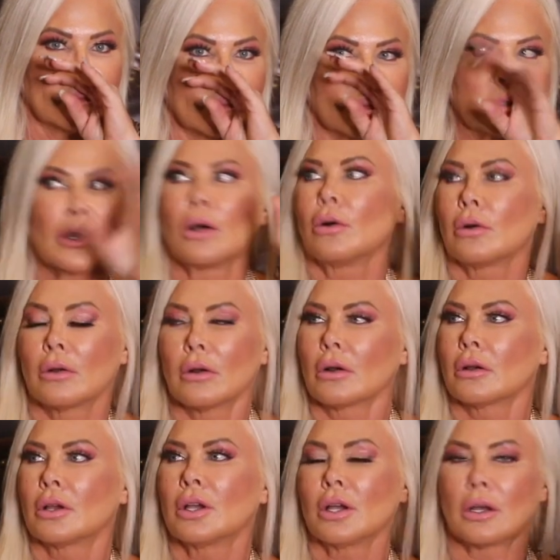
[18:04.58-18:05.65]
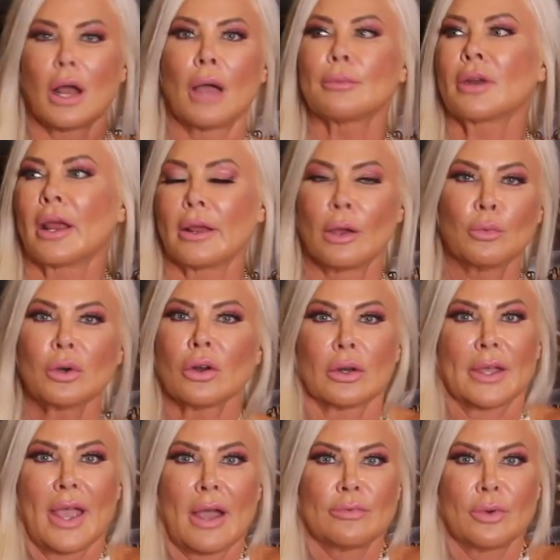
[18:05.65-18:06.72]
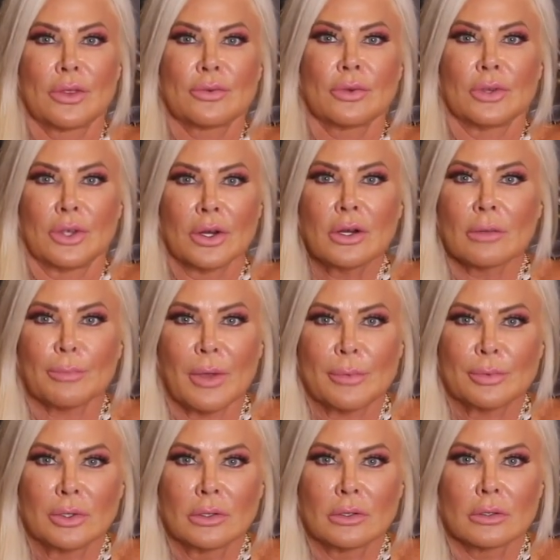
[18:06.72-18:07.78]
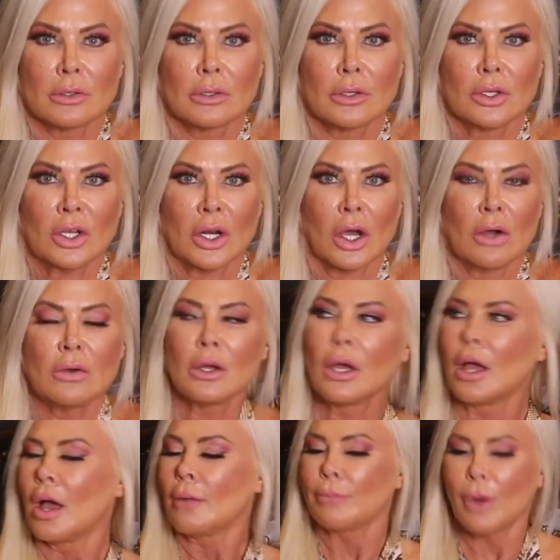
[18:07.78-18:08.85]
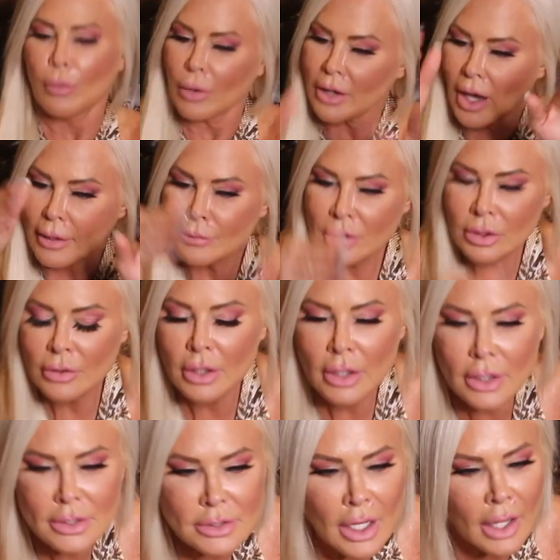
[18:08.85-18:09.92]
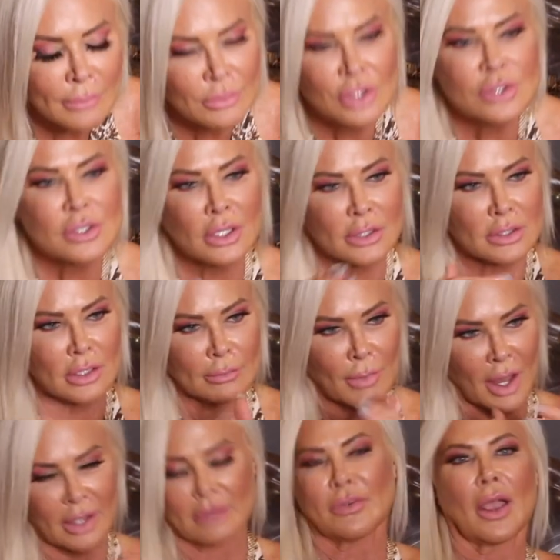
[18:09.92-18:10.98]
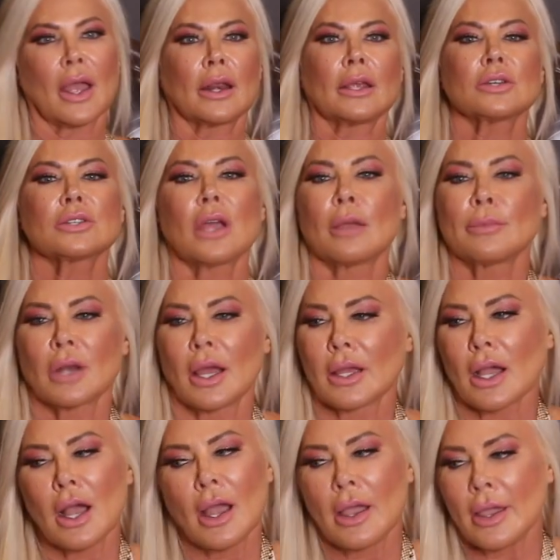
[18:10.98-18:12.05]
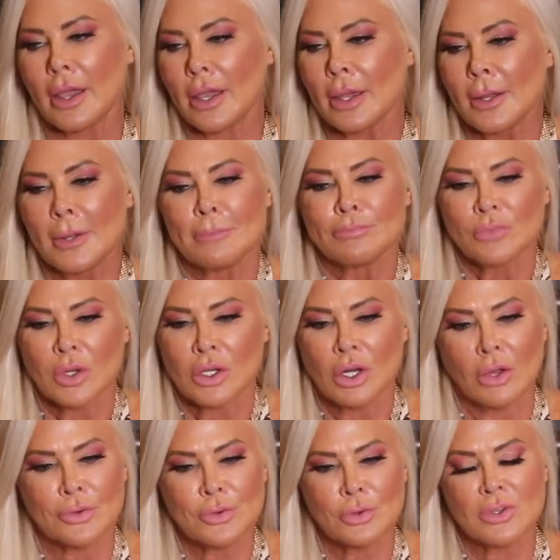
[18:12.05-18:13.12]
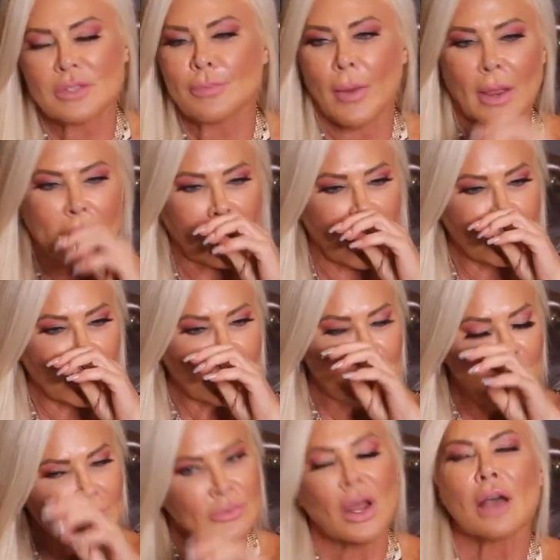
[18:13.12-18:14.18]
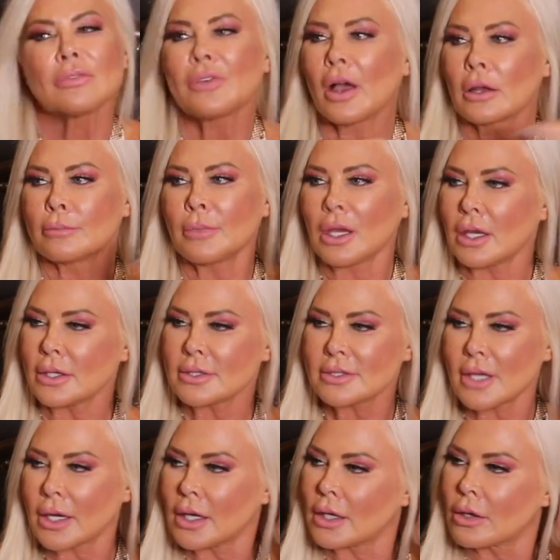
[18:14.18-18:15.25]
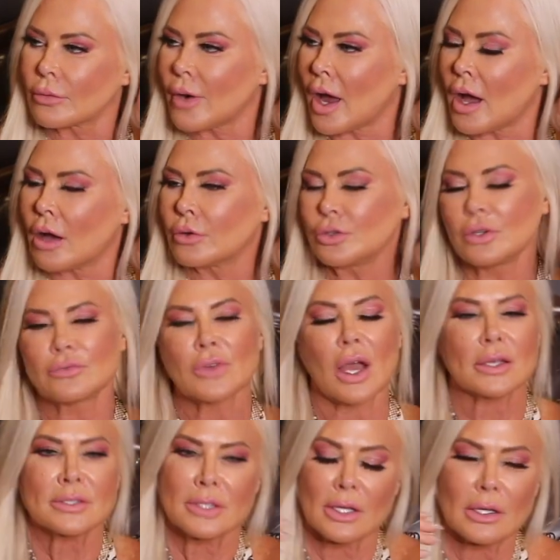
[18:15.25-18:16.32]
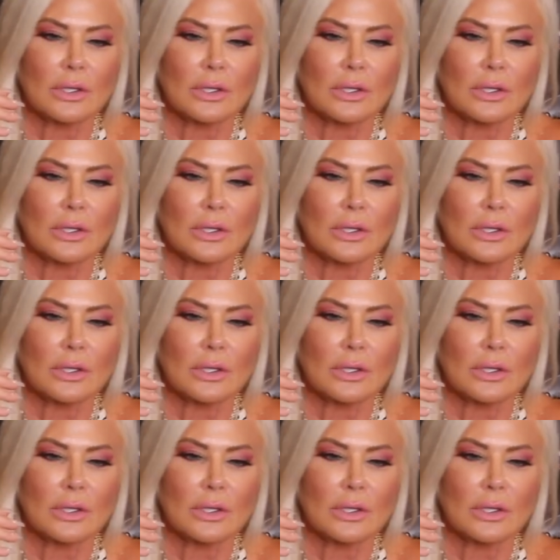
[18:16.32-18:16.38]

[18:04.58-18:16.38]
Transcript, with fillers: So, good, I mean, and we're only halfway through the year, people, you know? But what I'm doing is I'm using it to my advantage. I mean, like you know, through this pandemic, you have not found me sitting around, you've not